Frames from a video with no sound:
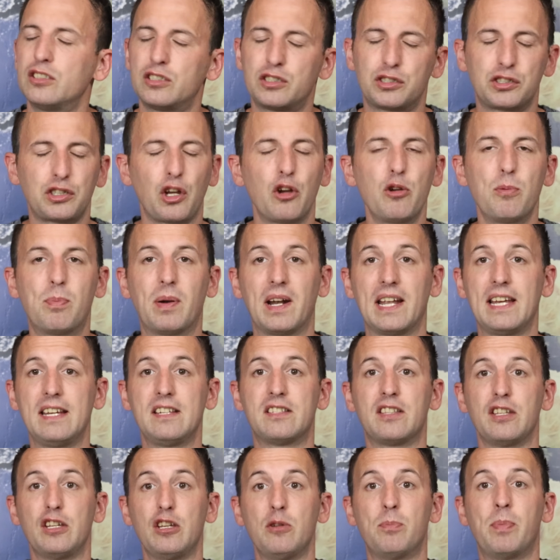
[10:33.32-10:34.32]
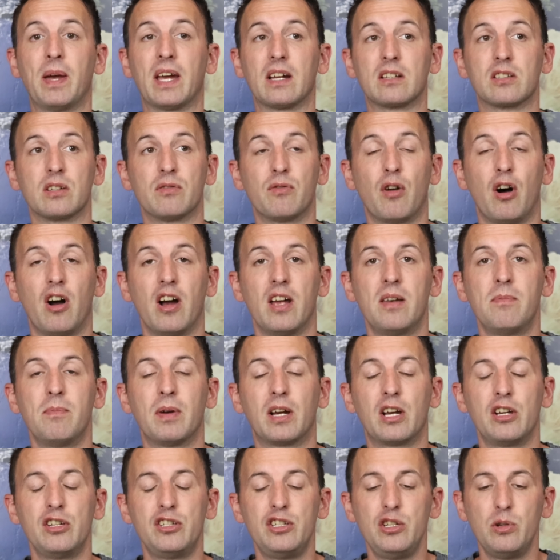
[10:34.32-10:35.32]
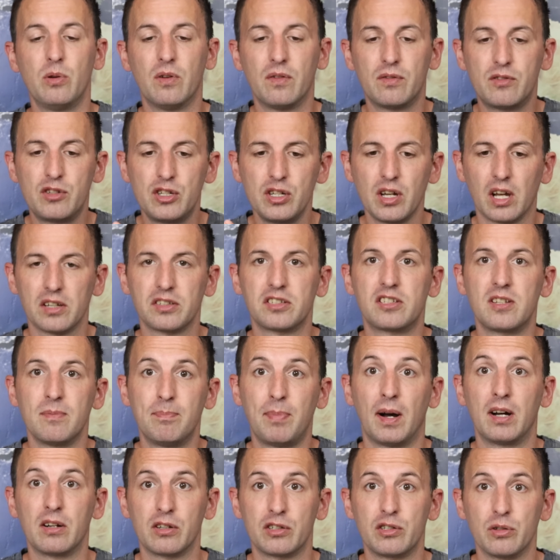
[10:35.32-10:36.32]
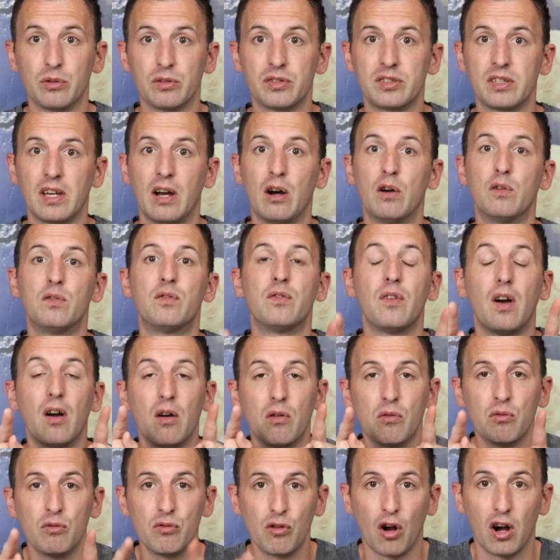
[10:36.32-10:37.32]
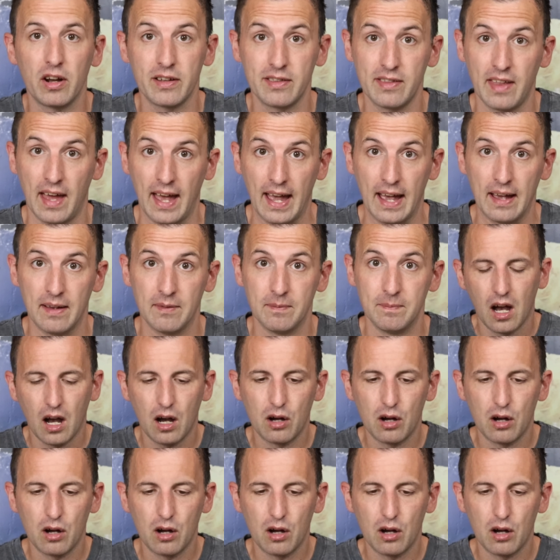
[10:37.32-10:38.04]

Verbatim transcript: so pleased that you picked Orion because you have just debunked yourself right there.